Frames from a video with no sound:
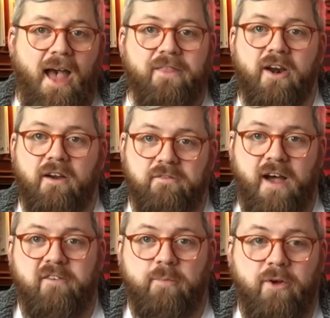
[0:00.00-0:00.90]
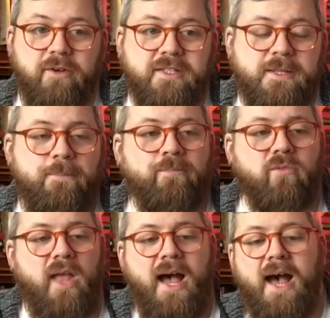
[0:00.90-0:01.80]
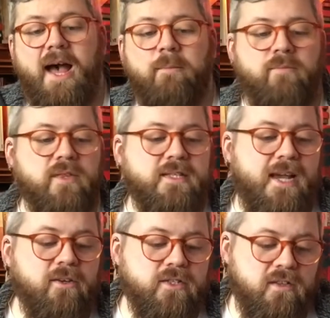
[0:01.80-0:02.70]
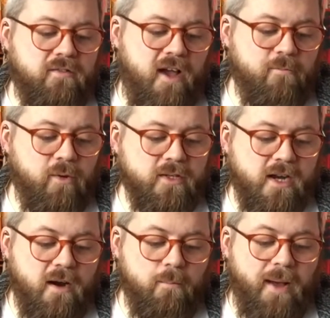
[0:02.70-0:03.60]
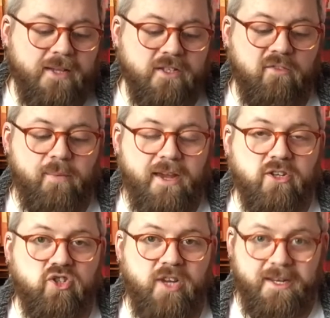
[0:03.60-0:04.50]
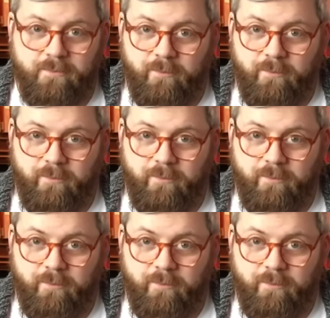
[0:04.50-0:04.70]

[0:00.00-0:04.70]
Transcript: There are five books. Um, the titles of the five books are Basil of Baker Street,